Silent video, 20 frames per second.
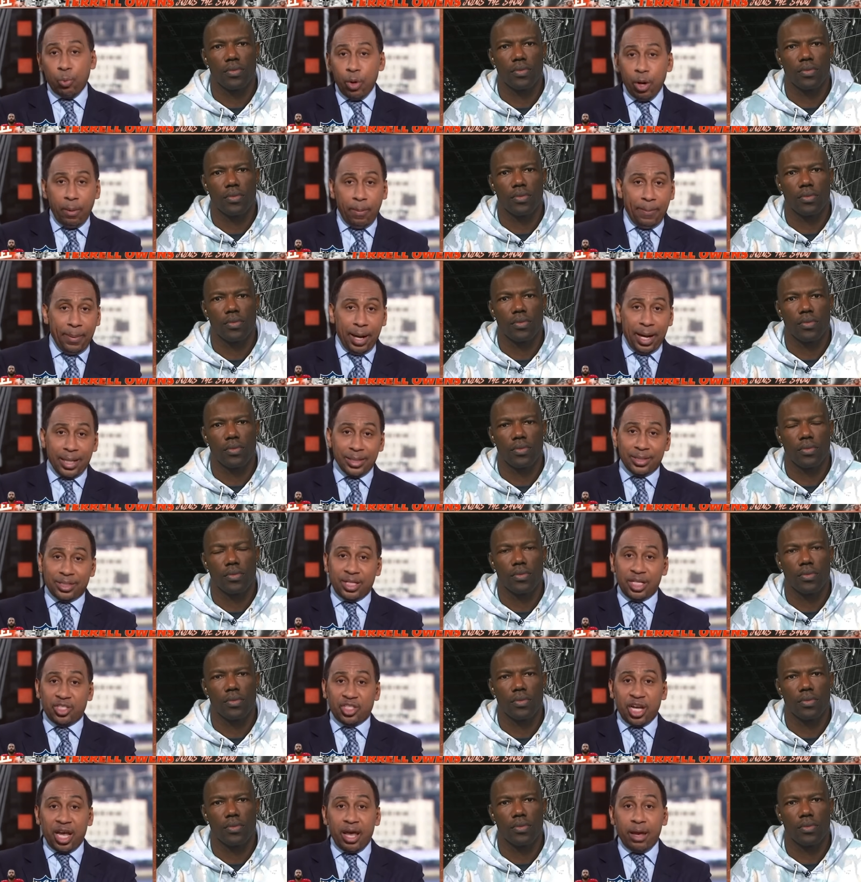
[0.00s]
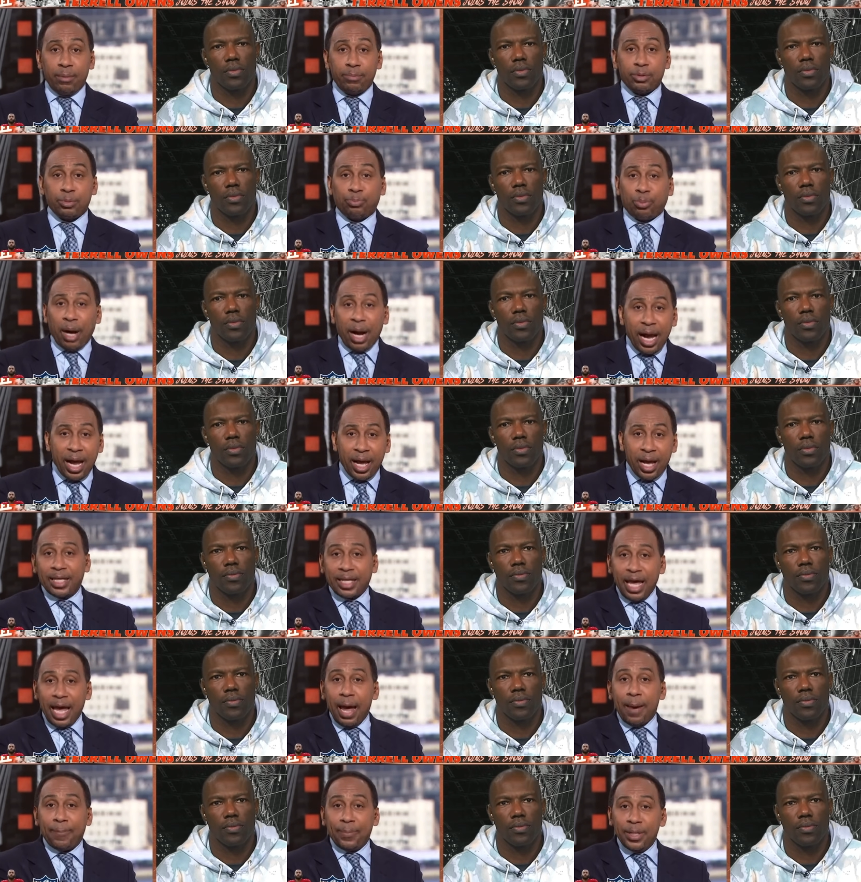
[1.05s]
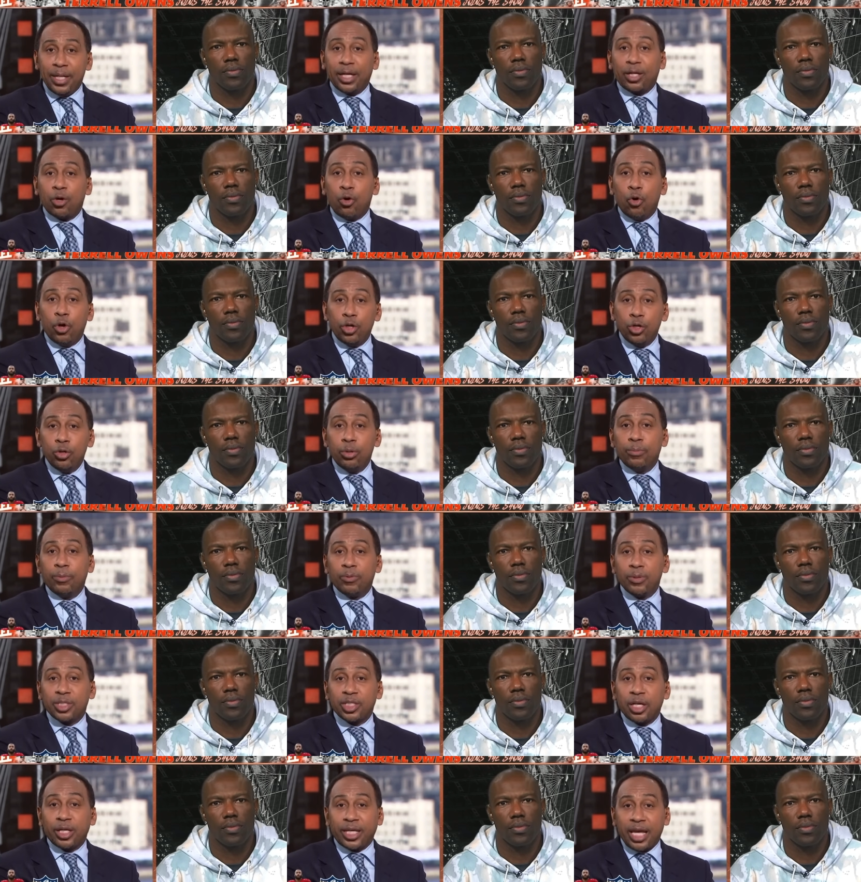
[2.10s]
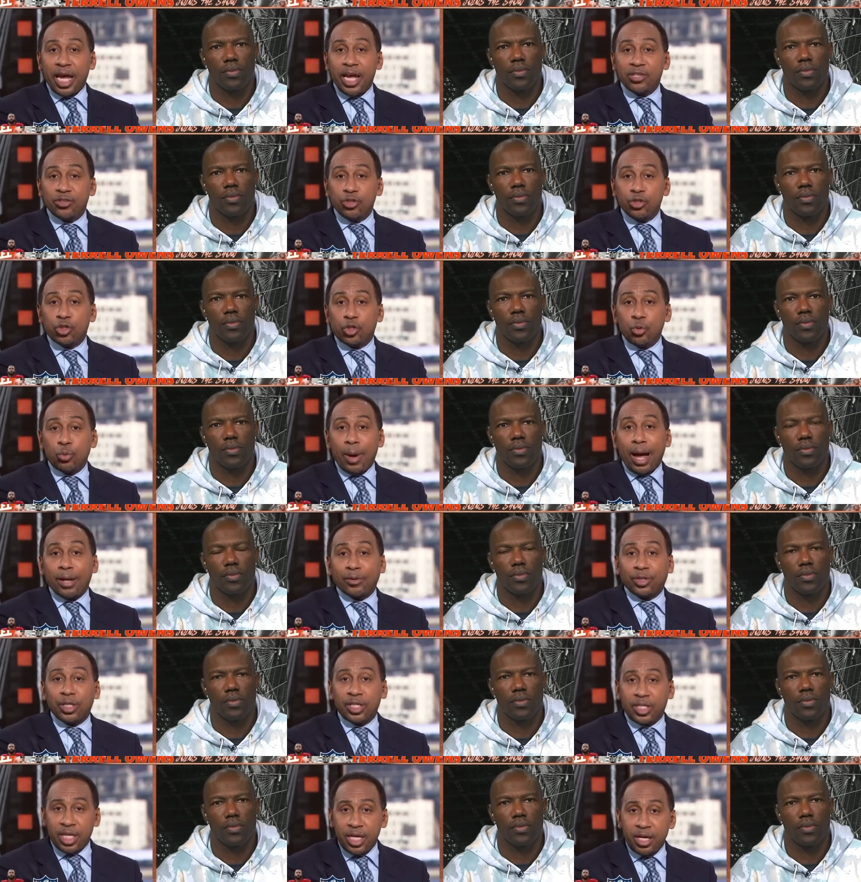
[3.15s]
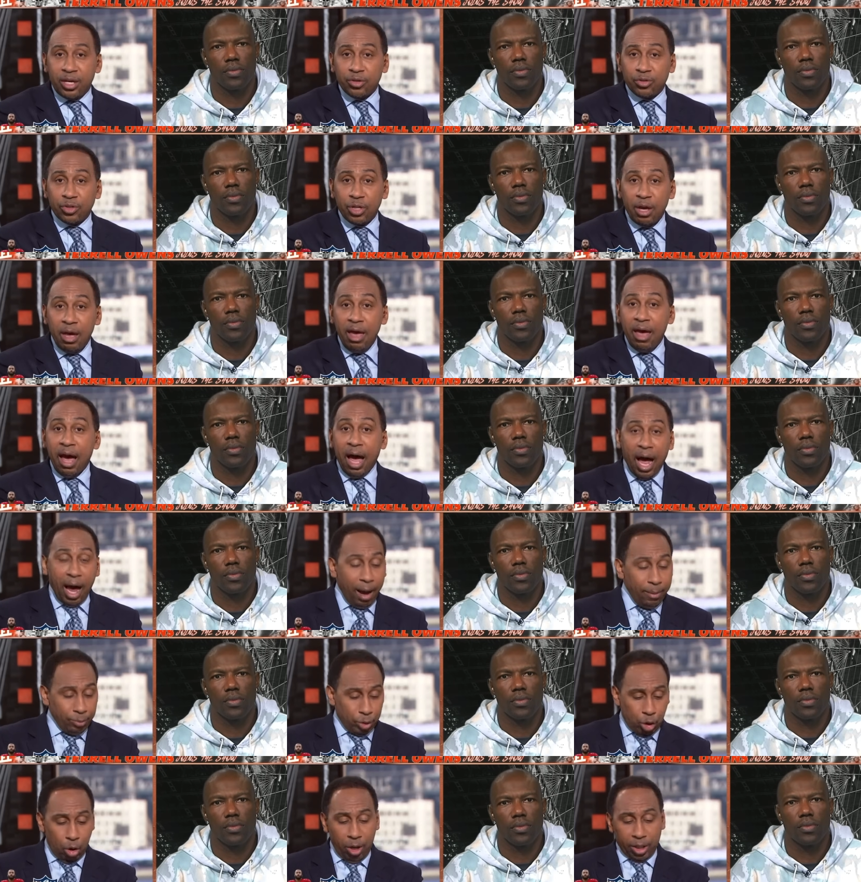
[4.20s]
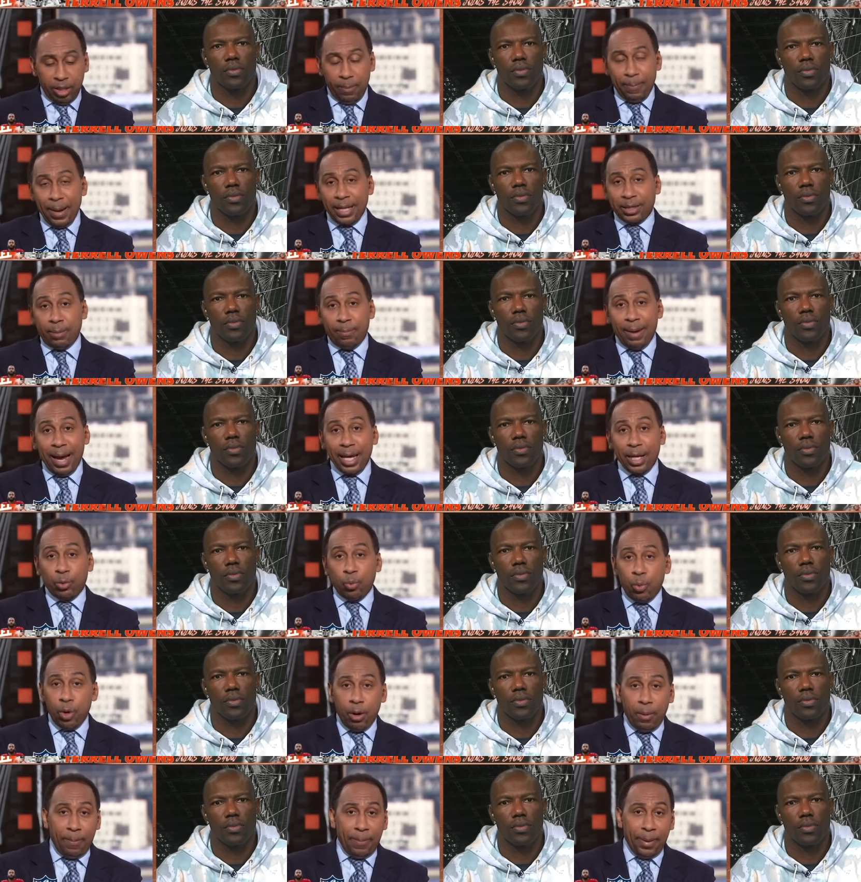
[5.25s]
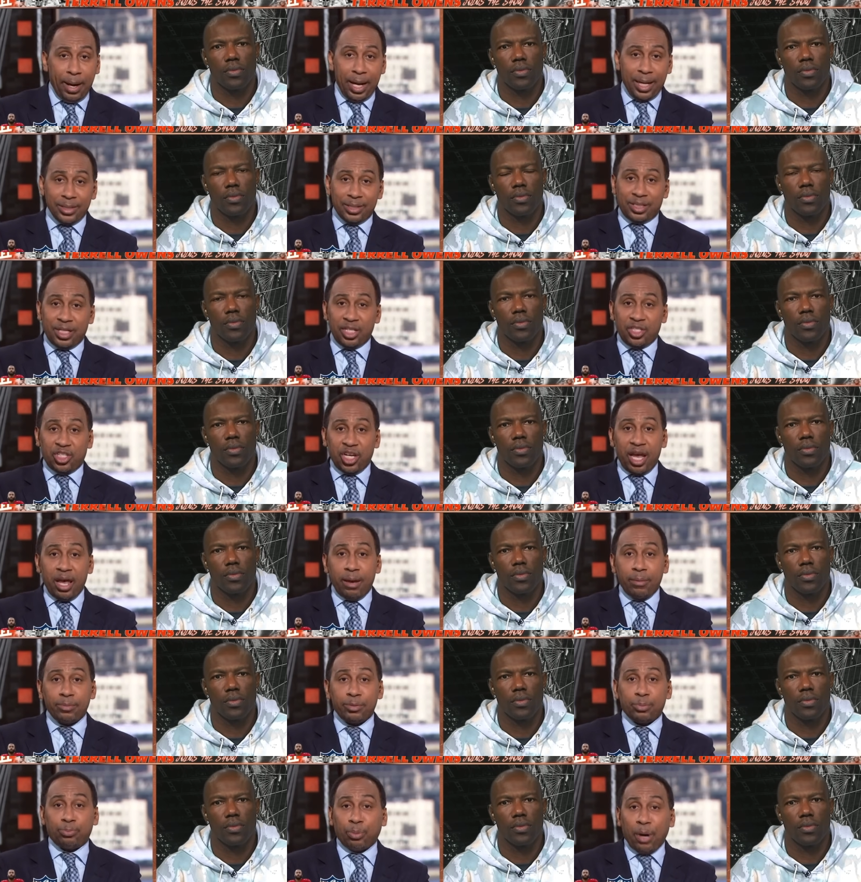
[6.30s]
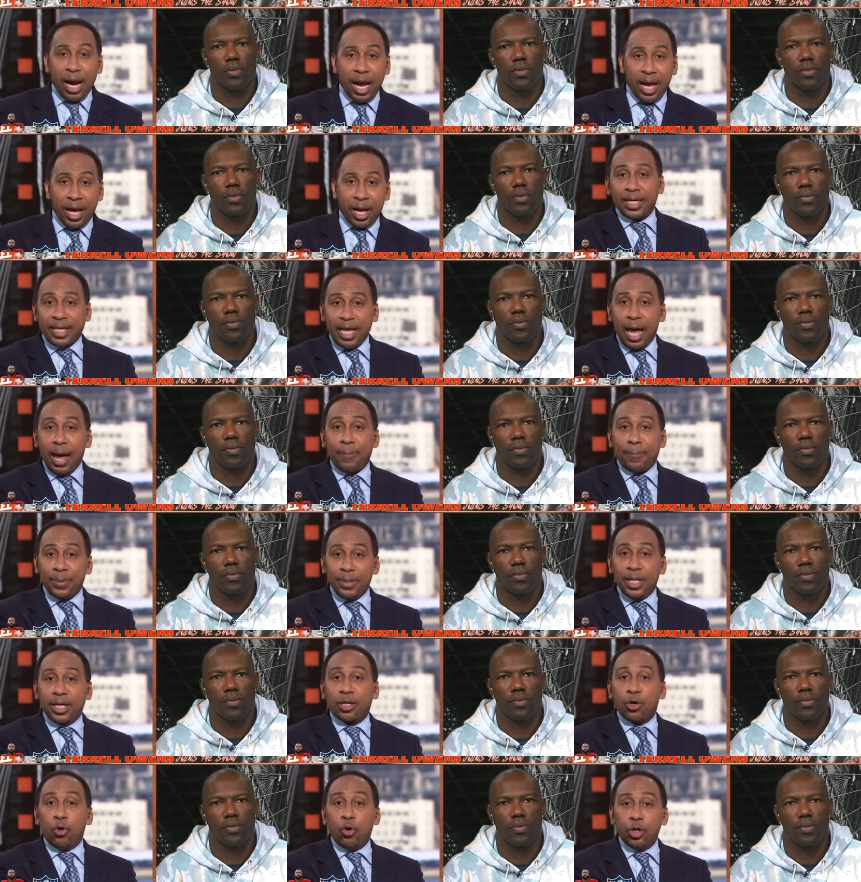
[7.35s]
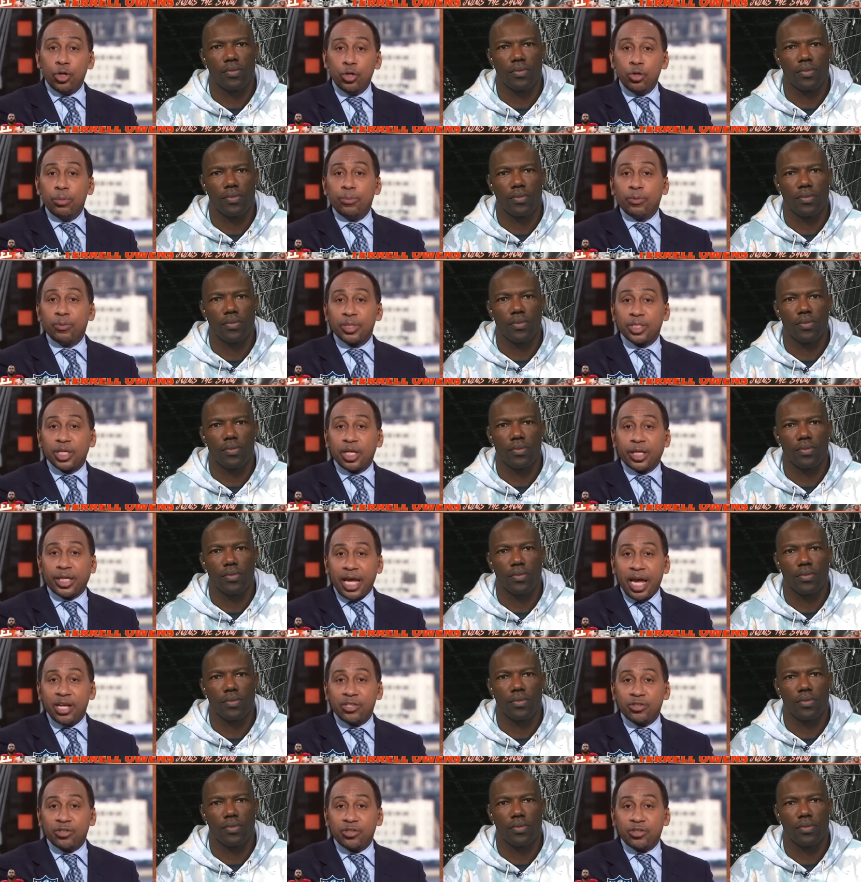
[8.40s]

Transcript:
Speaker 1: There's nothing personal. We weren't enemies or anything. To be real, we ain't spoke since, other than high and by, you know, or if I had to go on the show